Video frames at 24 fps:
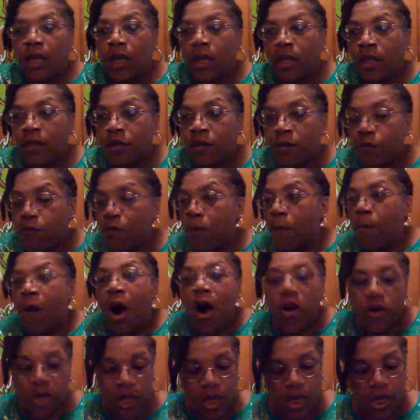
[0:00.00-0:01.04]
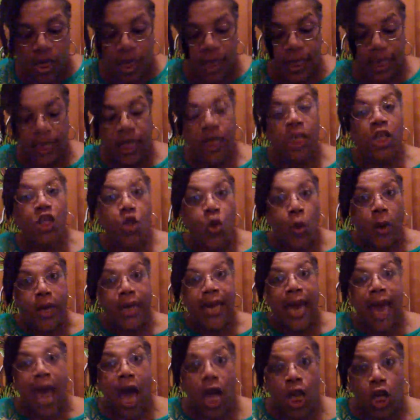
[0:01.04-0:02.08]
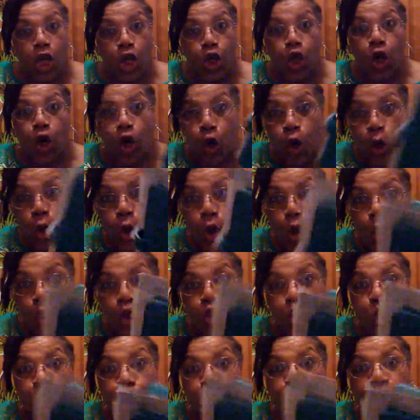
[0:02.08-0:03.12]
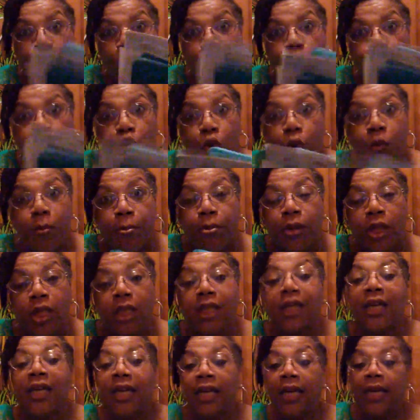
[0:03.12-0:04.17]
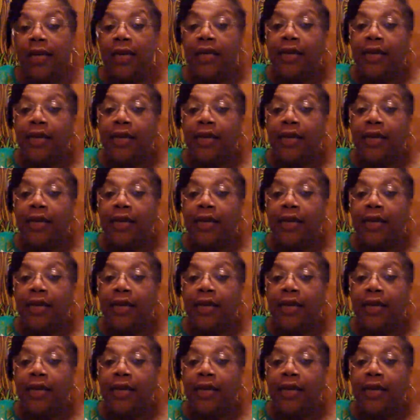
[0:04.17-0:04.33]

and mark in your calendar your journal your book